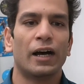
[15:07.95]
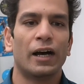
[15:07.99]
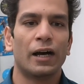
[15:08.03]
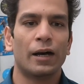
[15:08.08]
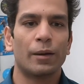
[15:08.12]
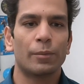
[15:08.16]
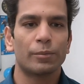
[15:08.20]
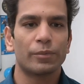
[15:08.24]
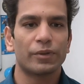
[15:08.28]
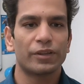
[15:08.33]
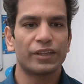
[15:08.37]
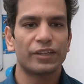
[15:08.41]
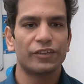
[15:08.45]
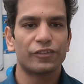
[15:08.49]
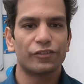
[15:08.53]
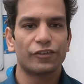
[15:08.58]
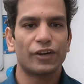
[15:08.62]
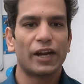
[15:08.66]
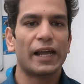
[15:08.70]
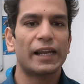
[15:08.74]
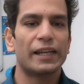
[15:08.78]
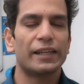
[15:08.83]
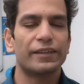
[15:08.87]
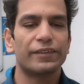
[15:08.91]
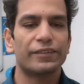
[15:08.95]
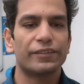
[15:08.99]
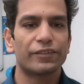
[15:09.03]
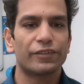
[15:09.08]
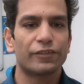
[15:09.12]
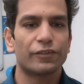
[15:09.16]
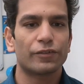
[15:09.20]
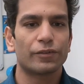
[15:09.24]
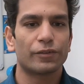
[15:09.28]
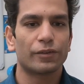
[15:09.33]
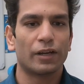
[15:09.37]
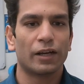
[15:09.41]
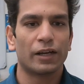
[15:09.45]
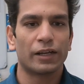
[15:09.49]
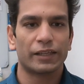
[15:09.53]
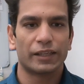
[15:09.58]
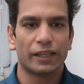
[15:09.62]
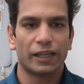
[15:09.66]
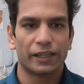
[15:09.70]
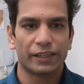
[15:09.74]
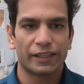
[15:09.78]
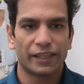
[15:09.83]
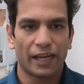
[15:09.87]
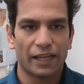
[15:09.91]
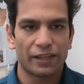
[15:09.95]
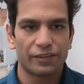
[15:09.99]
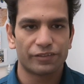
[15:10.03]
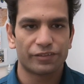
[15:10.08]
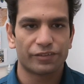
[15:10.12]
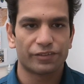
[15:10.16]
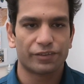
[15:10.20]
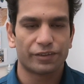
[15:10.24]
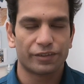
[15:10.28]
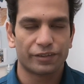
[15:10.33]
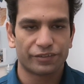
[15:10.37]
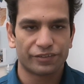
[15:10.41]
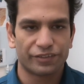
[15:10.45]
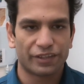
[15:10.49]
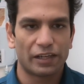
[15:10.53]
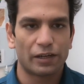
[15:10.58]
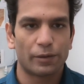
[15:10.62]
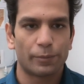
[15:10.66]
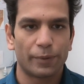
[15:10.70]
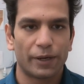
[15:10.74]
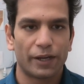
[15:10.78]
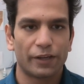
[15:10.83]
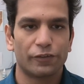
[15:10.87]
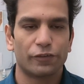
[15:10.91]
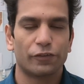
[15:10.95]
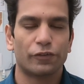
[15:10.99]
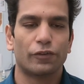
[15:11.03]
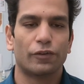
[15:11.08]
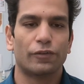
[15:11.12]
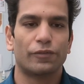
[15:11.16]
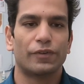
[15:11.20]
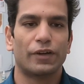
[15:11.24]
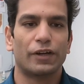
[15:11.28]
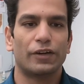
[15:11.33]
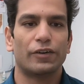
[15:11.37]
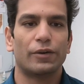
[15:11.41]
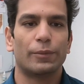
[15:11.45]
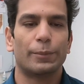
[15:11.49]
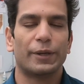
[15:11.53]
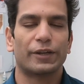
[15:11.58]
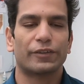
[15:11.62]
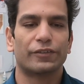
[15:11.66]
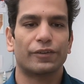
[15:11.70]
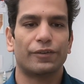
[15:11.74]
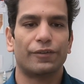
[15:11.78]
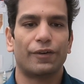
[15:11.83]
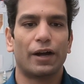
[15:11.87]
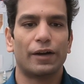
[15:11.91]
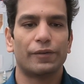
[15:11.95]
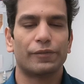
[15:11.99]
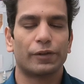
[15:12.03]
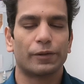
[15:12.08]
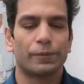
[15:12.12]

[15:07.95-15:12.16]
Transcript: these rallies against the celebrations of Van Riebeck's arrival.